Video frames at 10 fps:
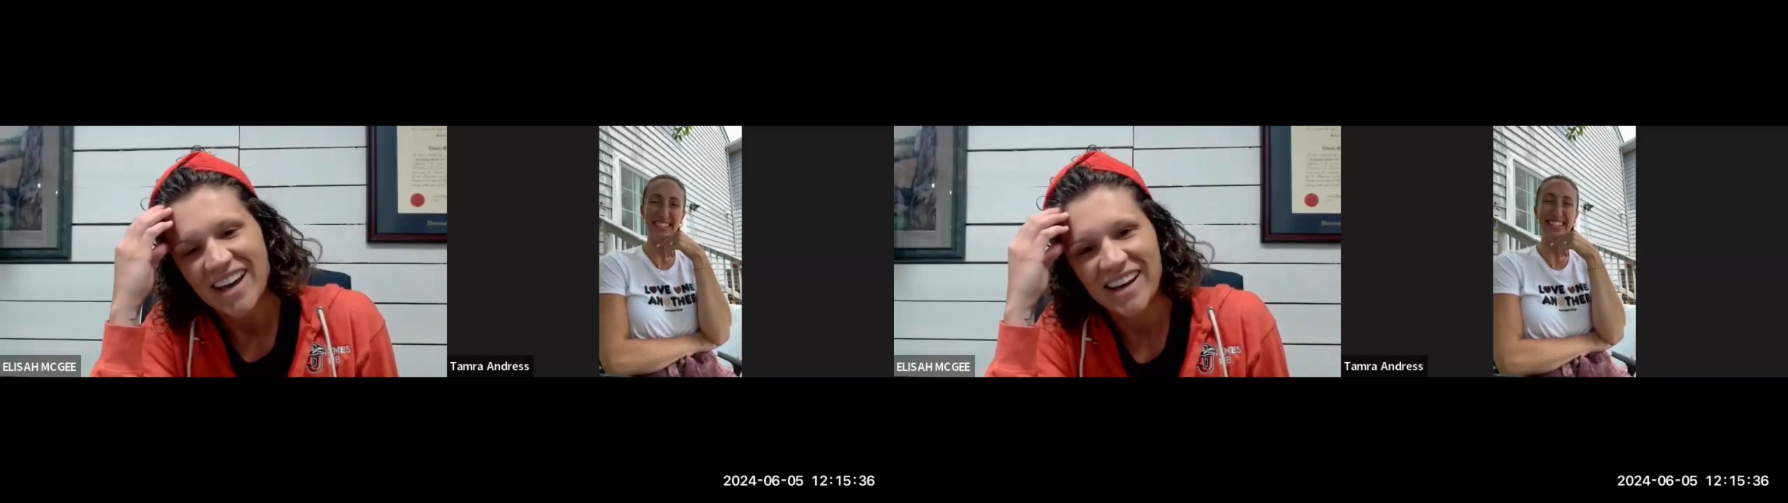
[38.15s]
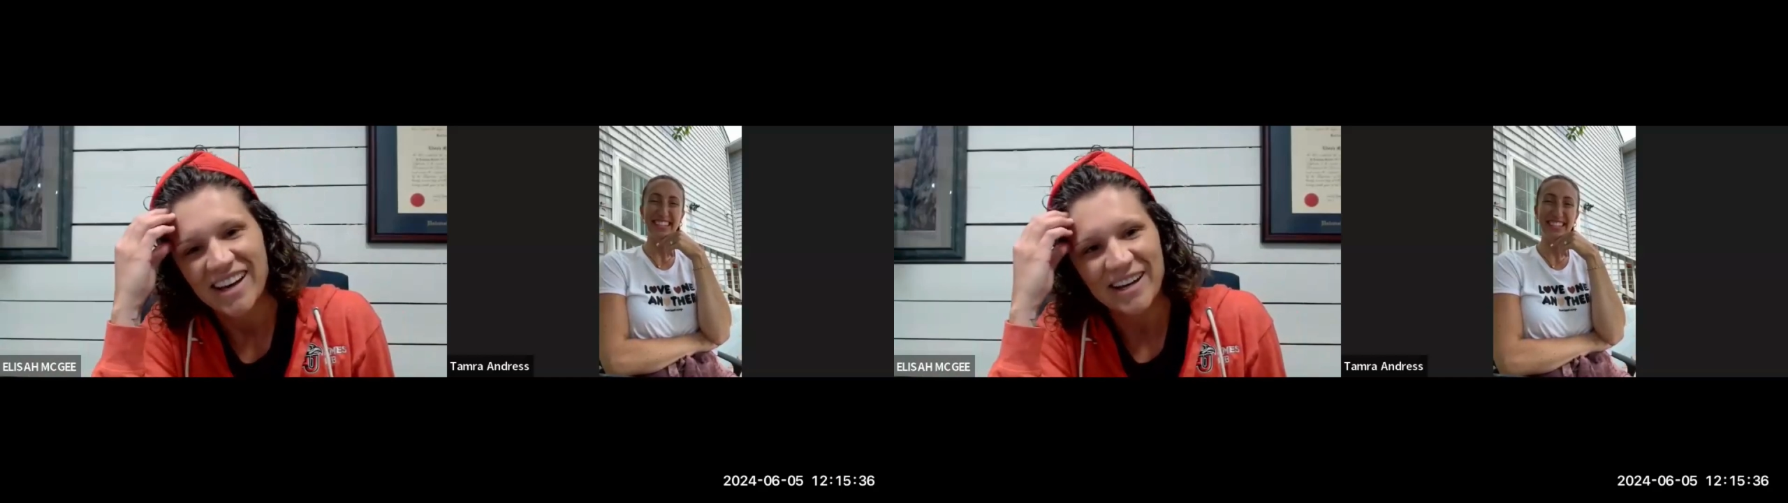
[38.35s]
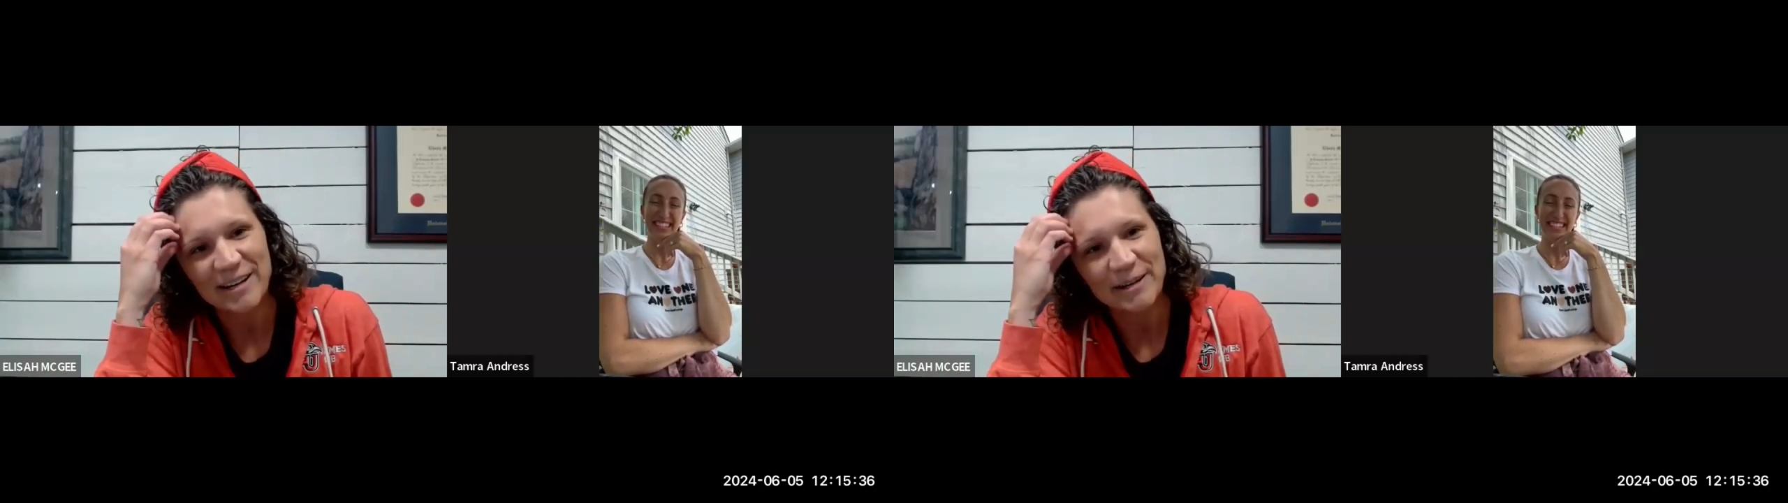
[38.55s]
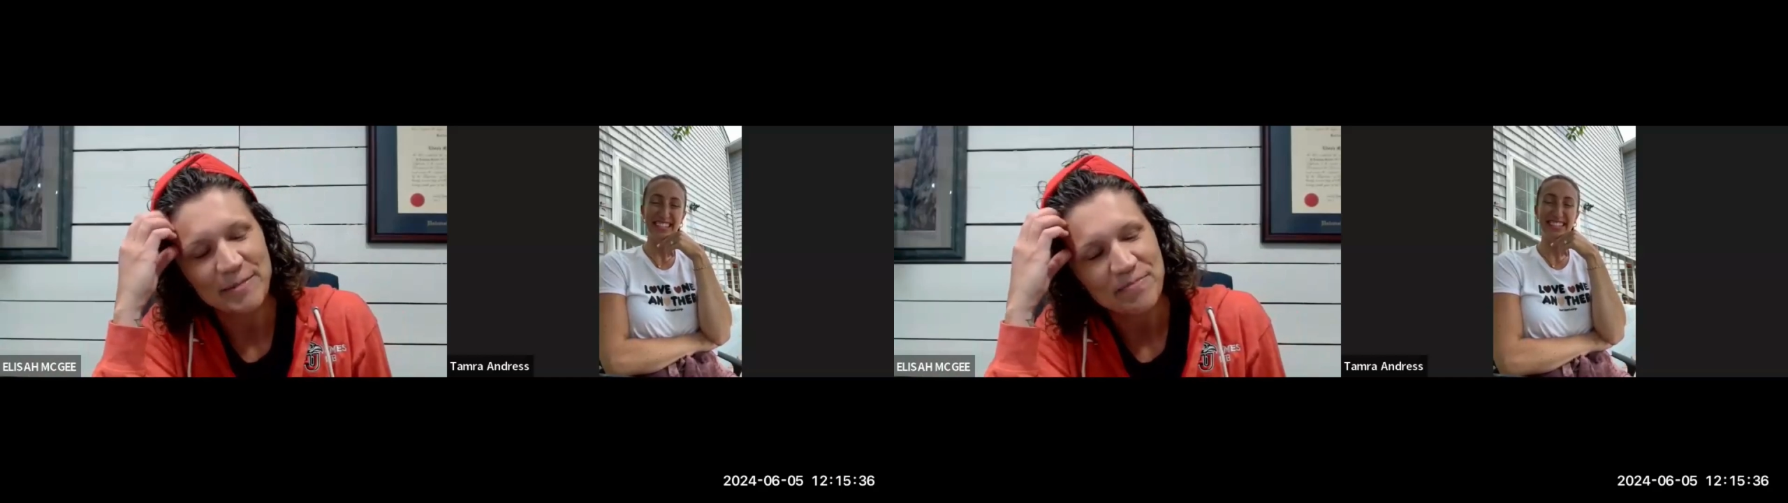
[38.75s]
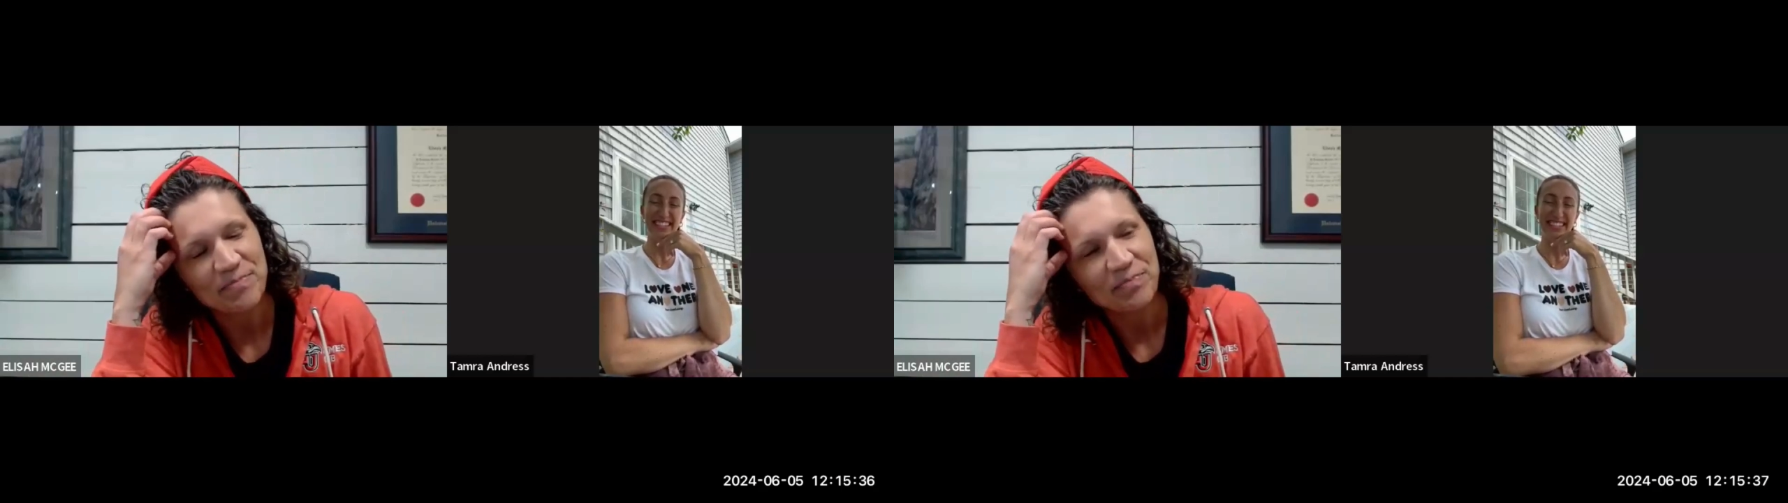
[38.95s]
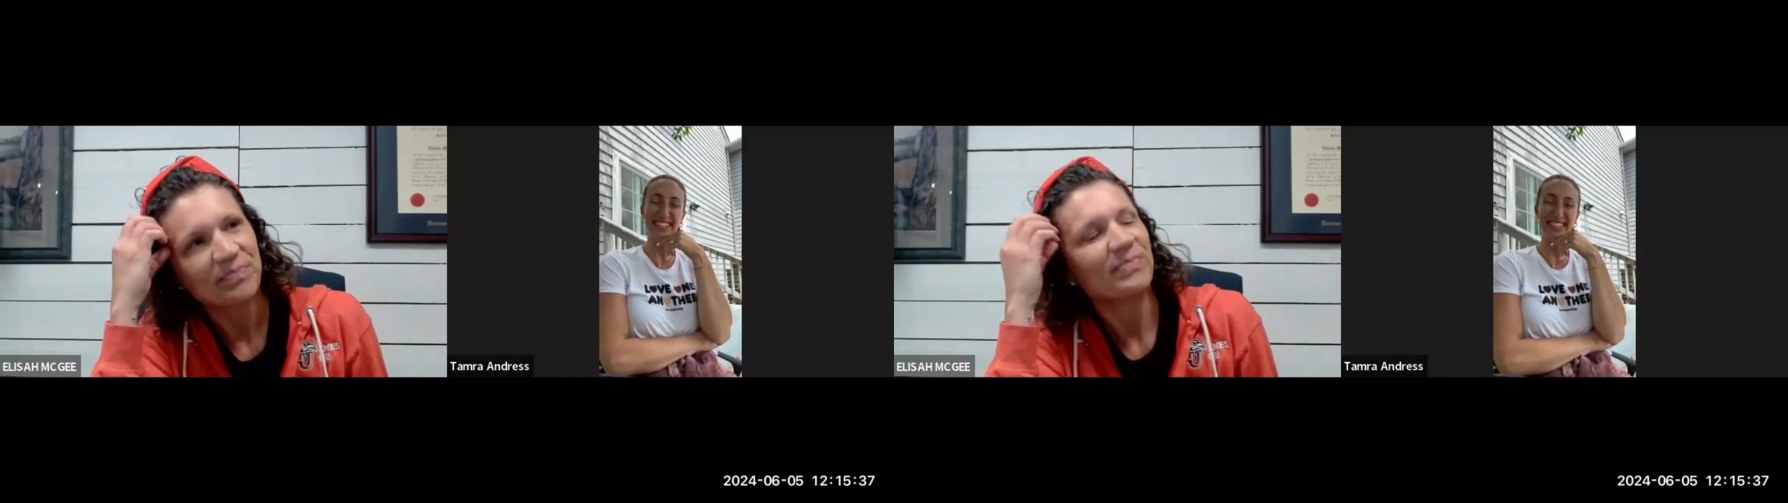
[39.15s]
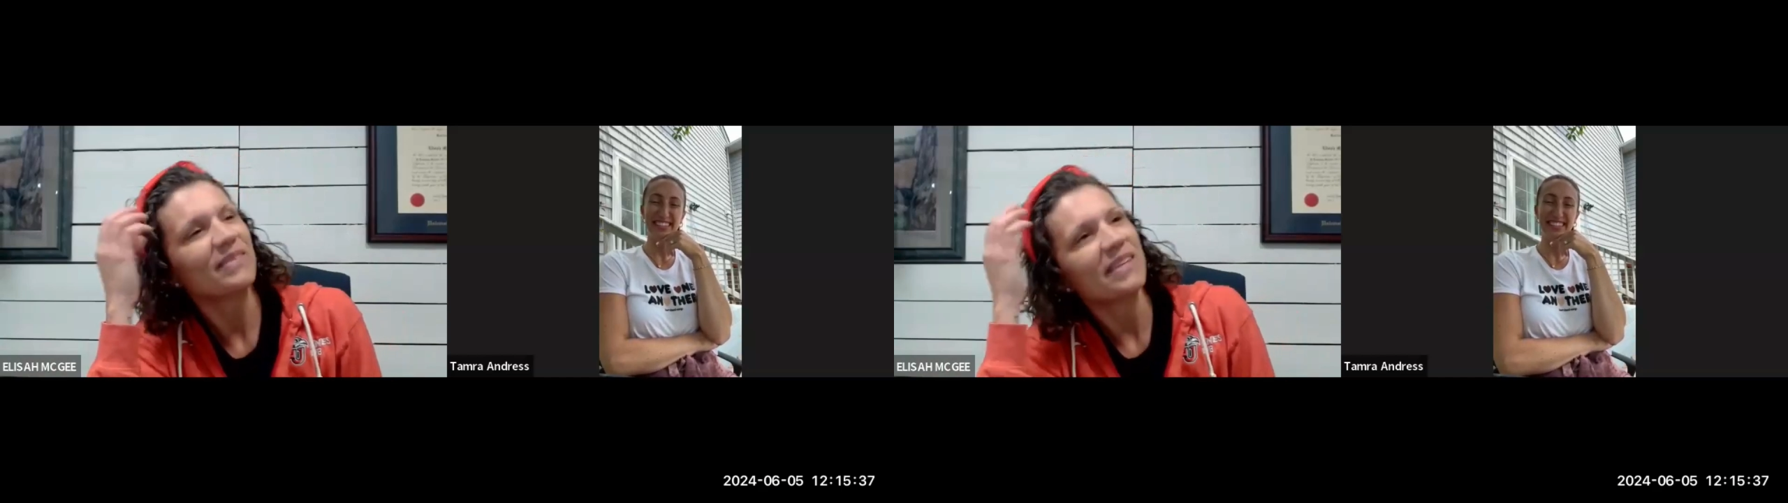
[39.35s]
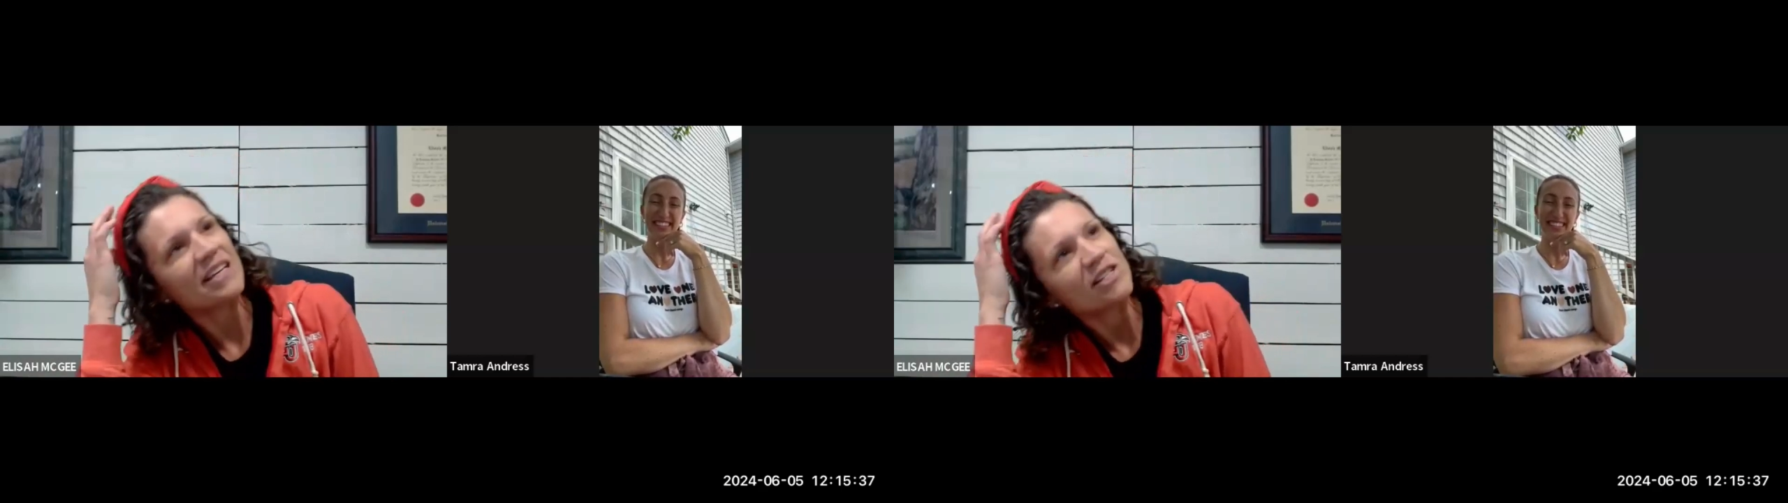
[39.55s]
Um,
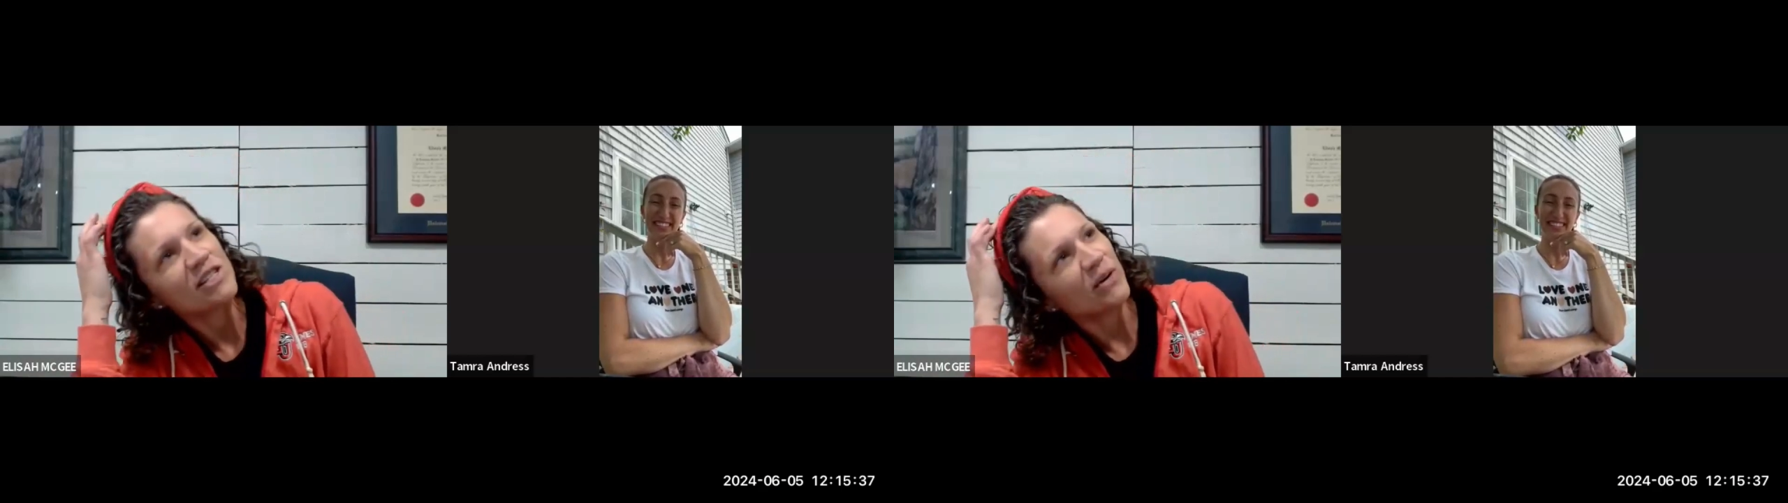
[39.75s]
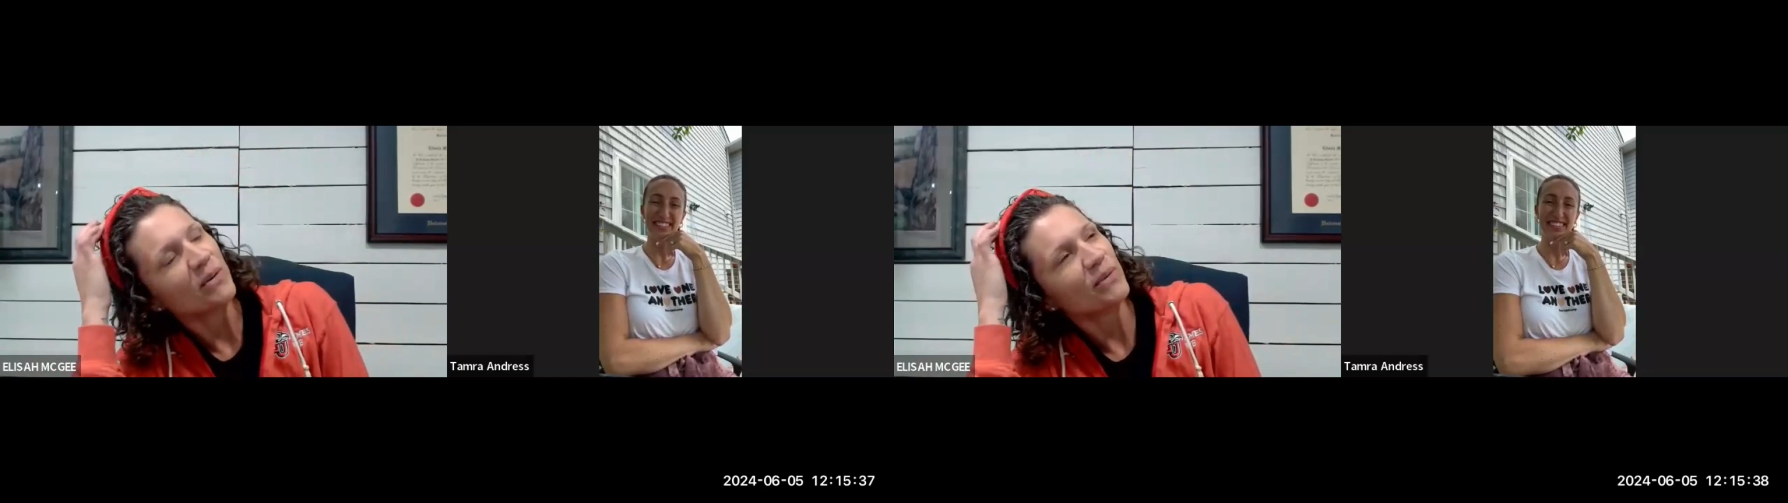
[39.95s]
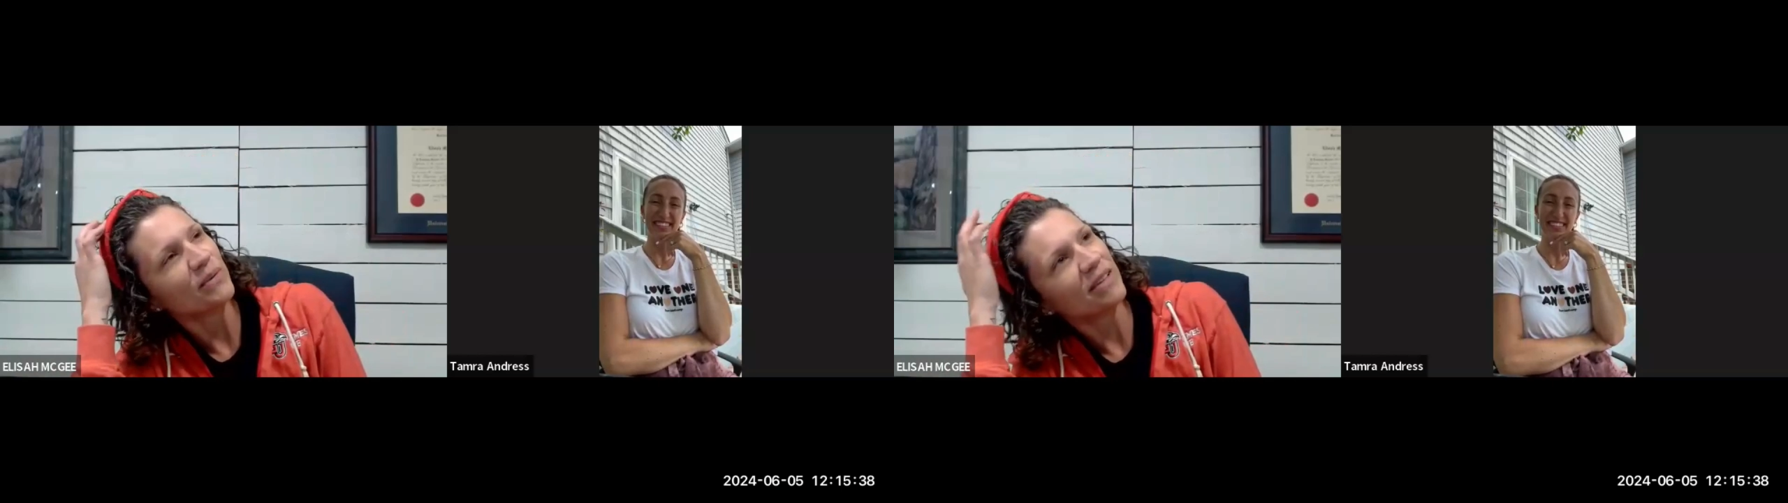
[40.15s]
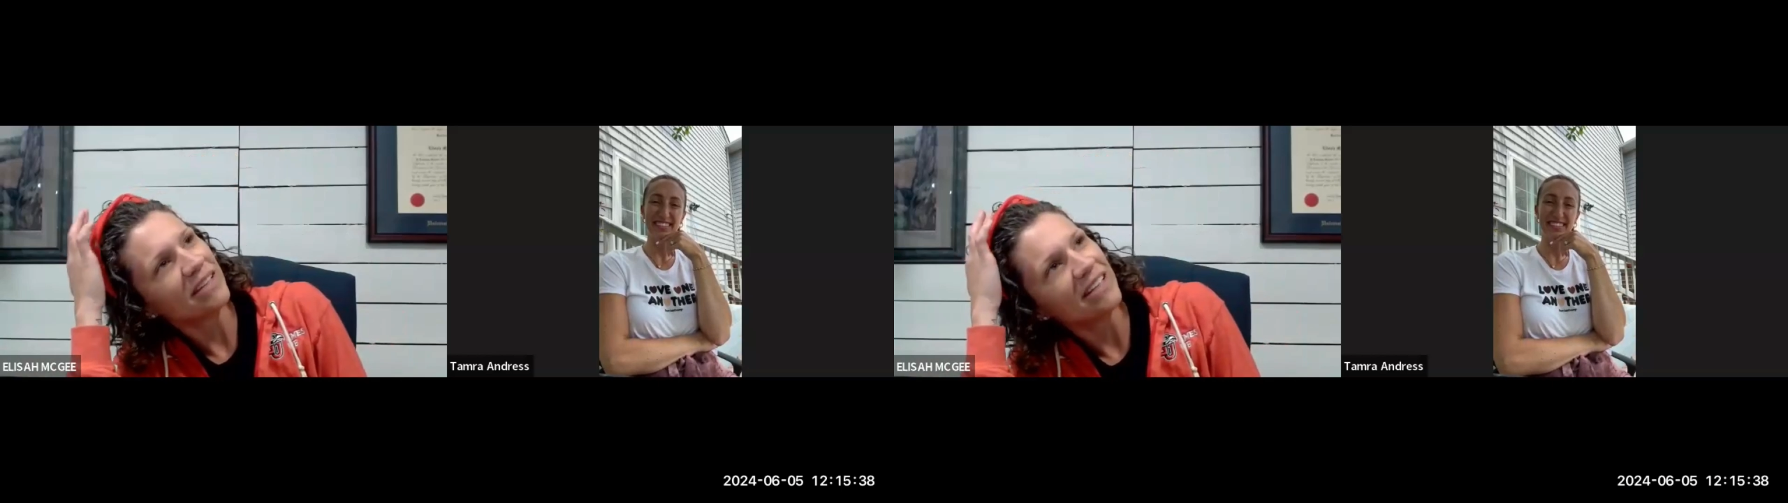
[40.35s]
so